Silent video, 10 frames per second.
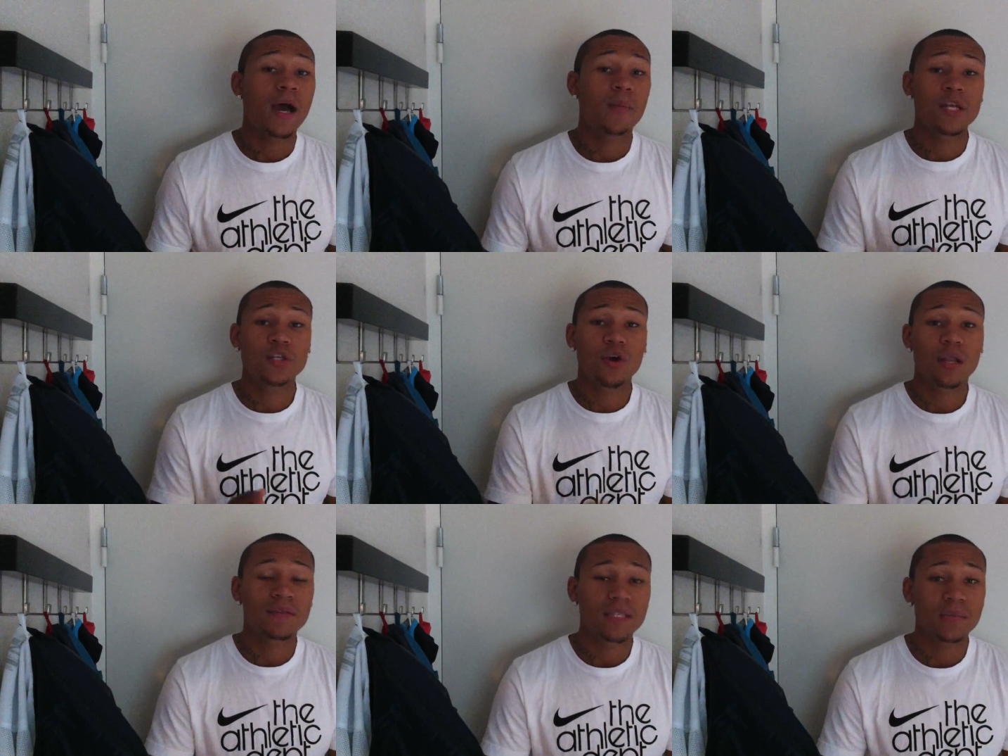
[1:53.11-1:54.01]
I bet you
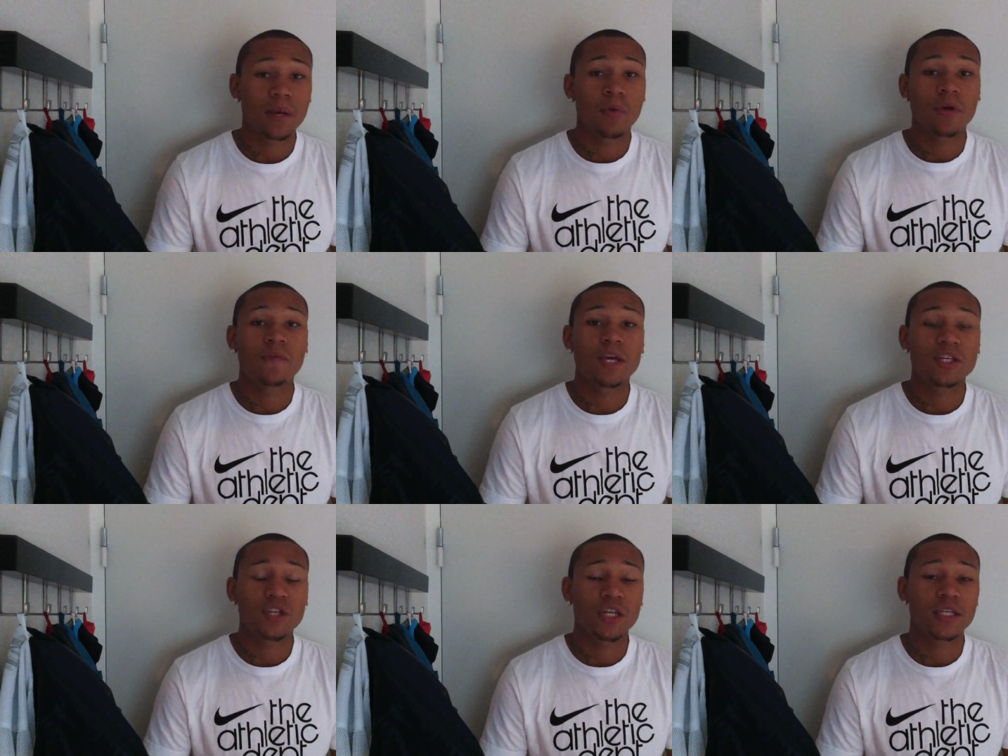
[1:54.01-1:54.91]
all have seen my
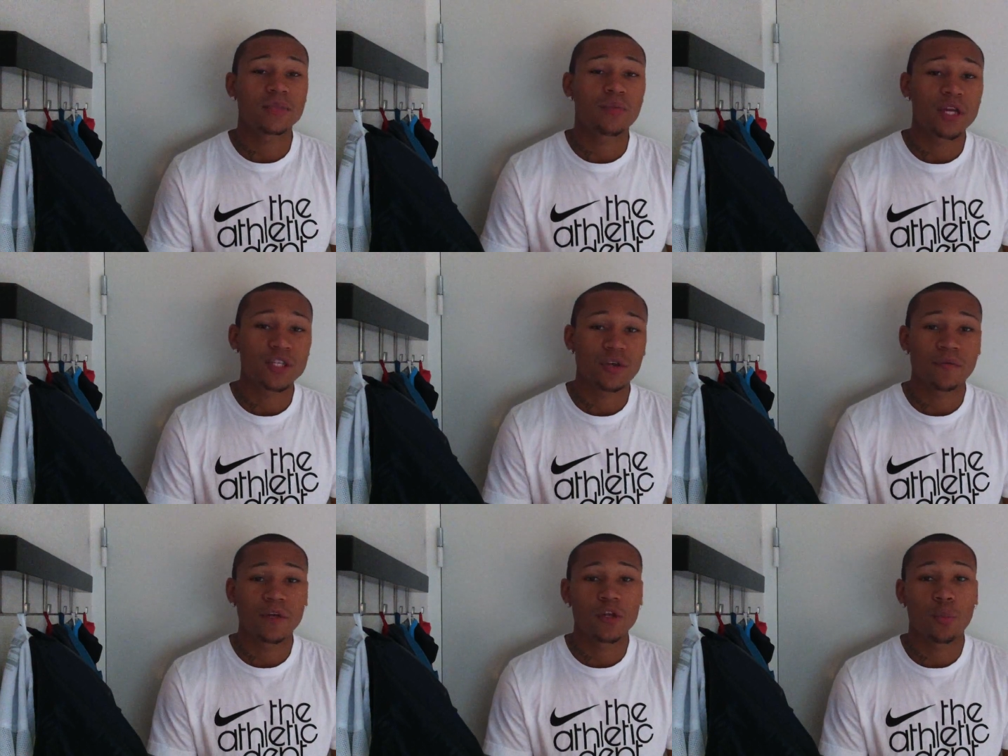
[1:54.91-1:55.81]
motivational and
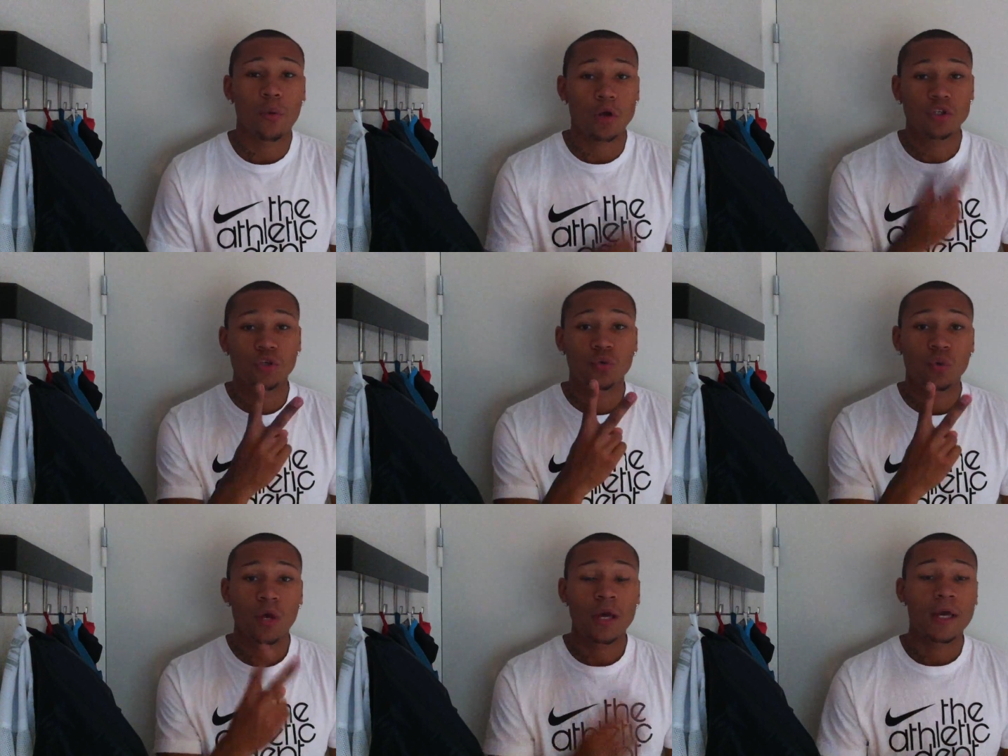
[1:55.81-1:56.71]
inspirational video part 2.